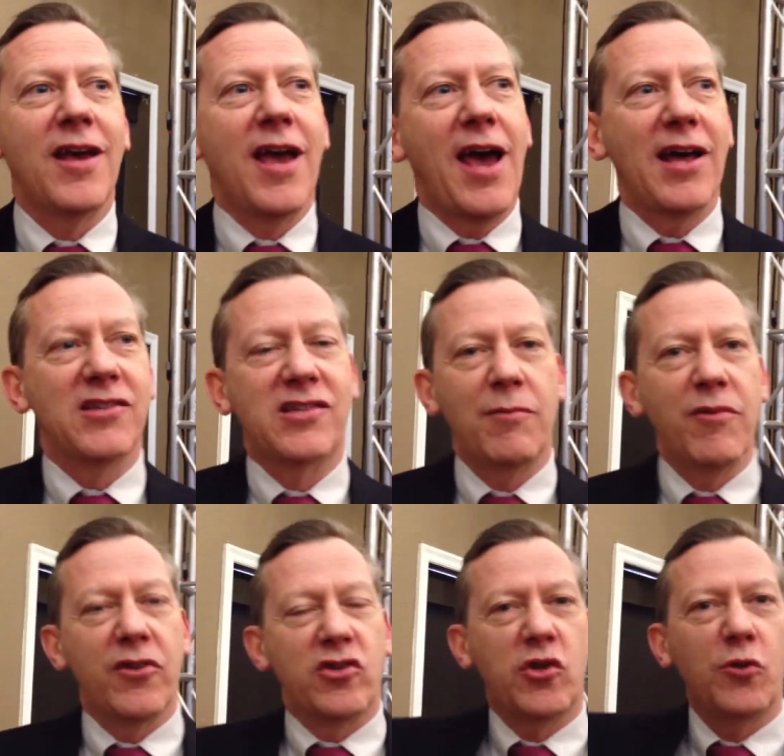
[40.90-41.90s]
and some
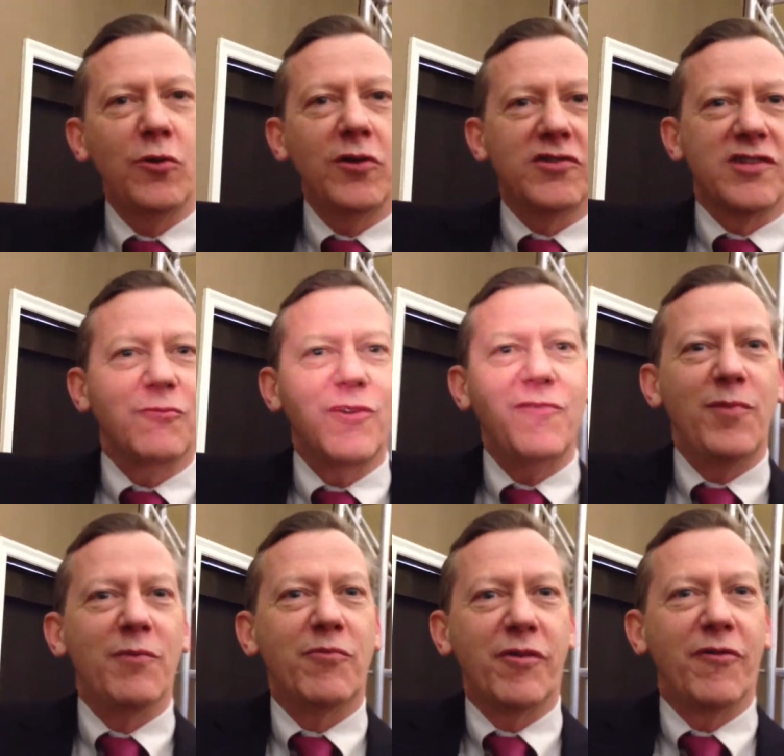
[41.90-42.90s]
of the tools that we've
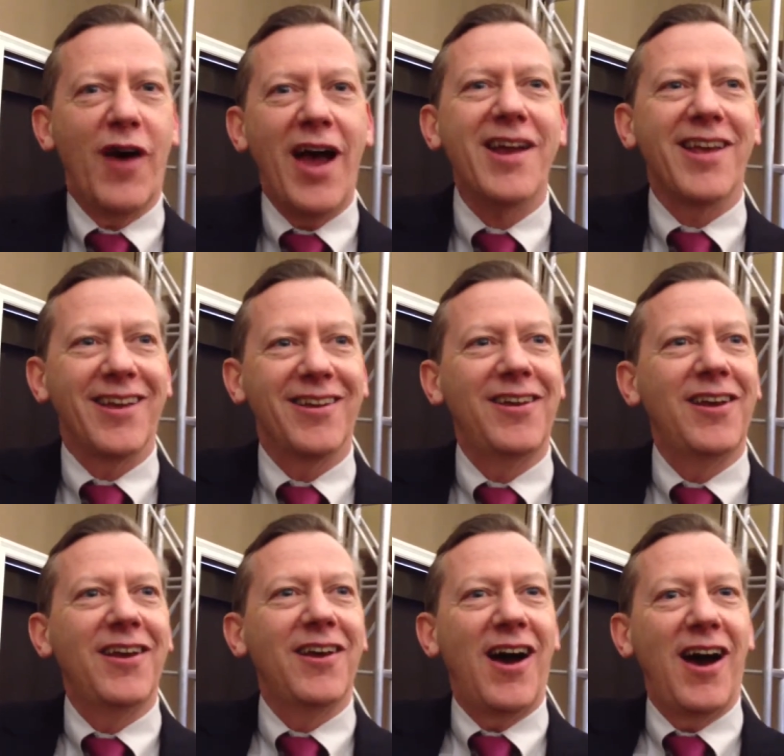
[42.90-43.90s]
been providing
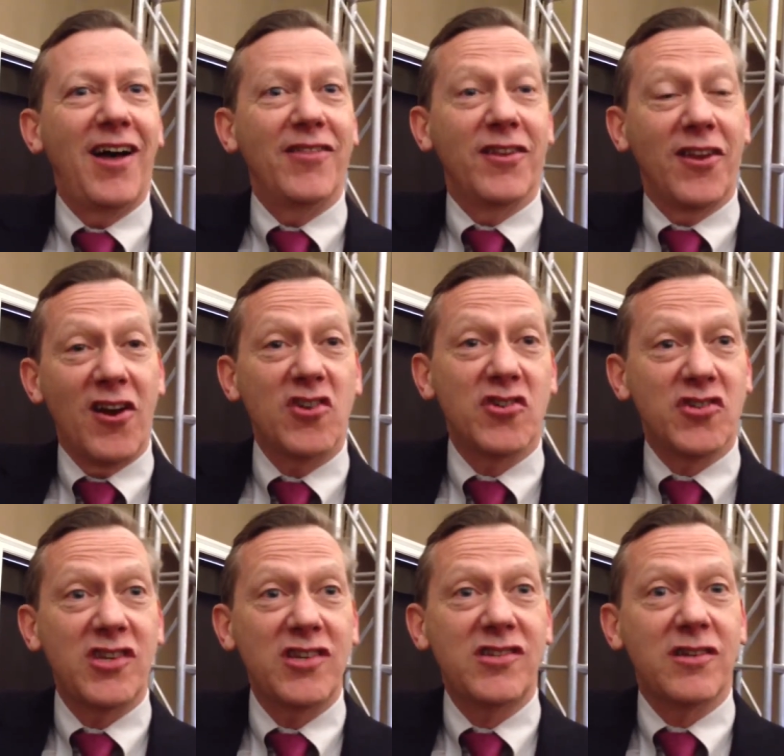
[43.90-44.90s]
um, on the larger
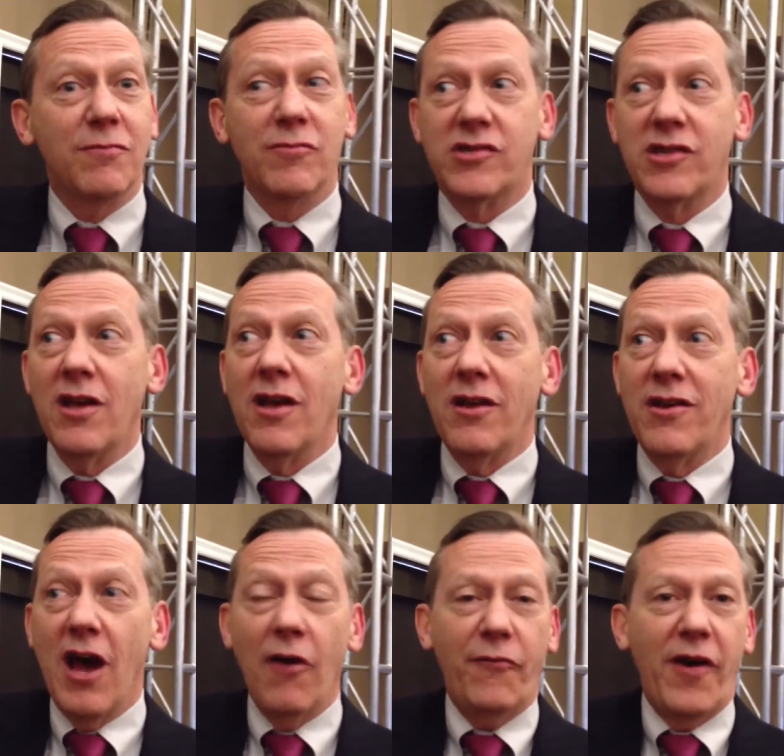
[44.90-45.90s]
systems
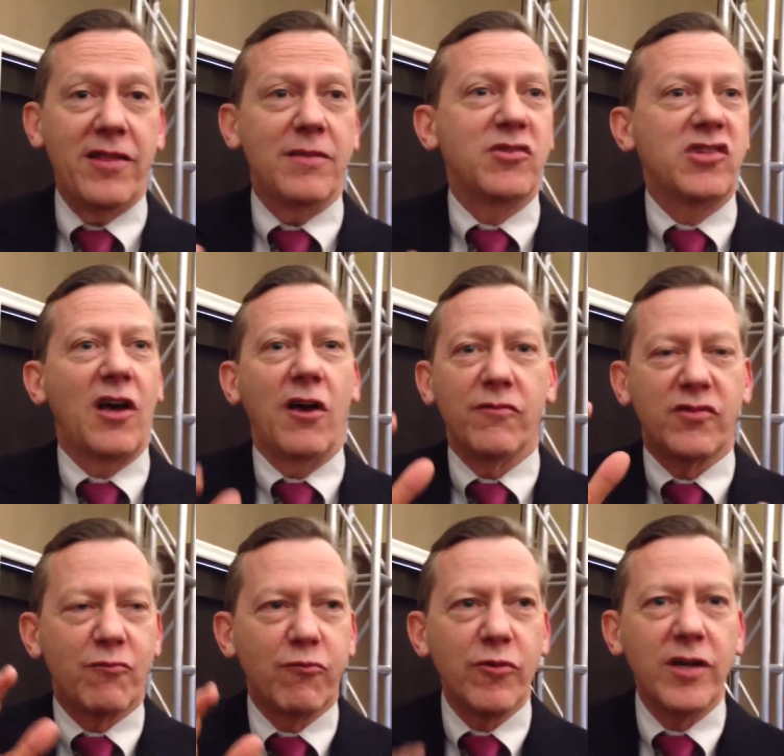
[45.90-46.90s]
now find
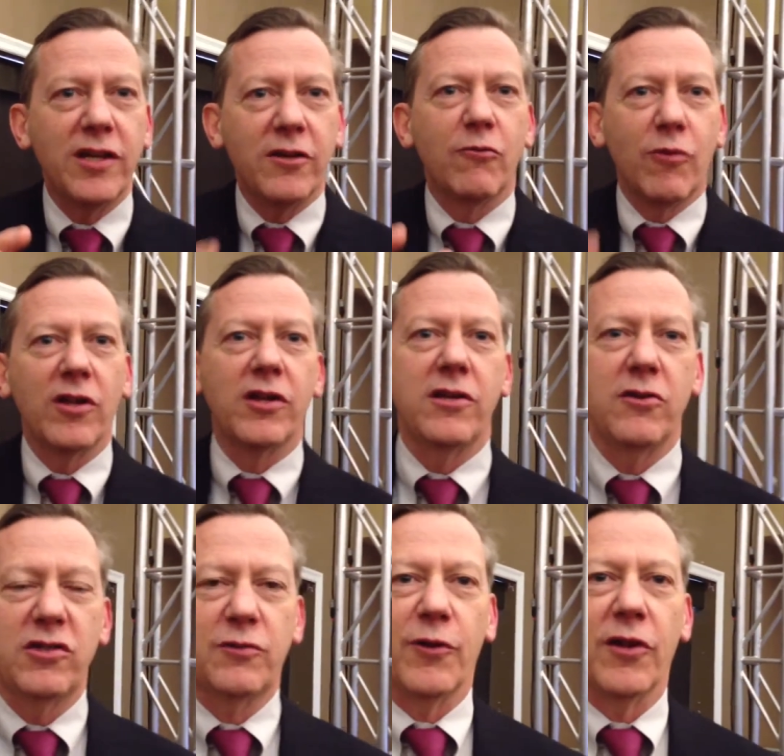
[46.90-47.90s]
themselves really, really
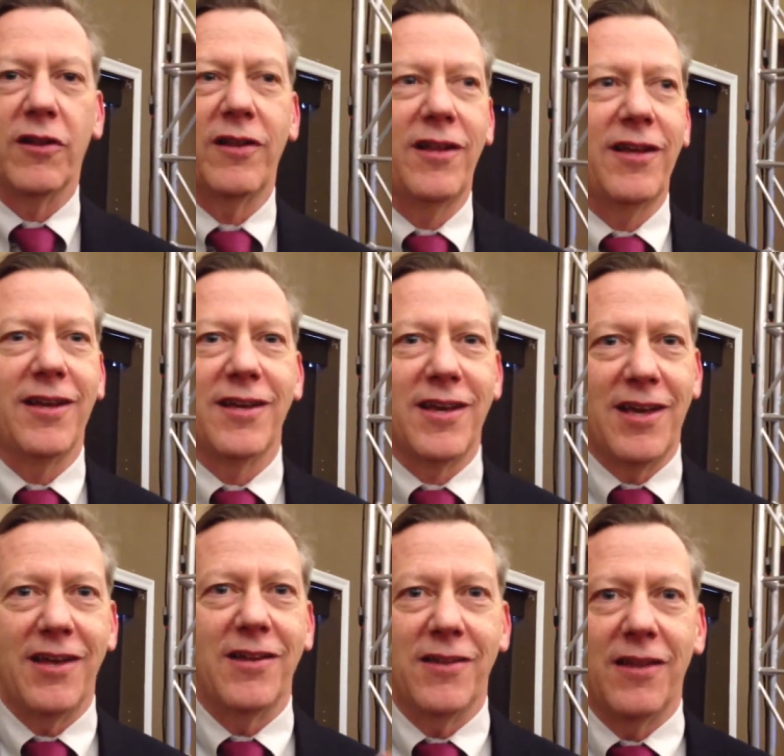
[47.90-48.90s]
useful
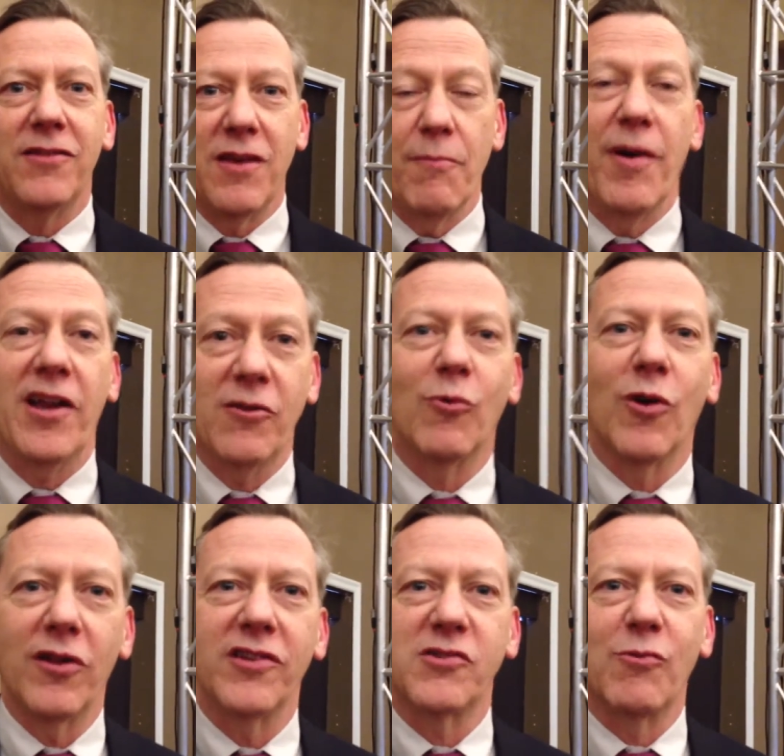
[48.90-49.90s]
in the embedded
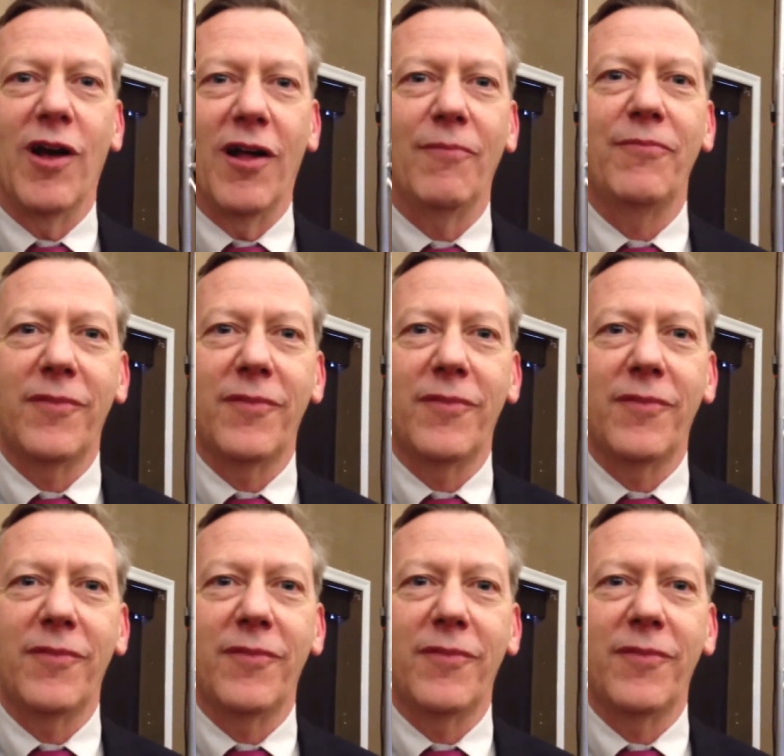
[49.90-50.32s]
world as well.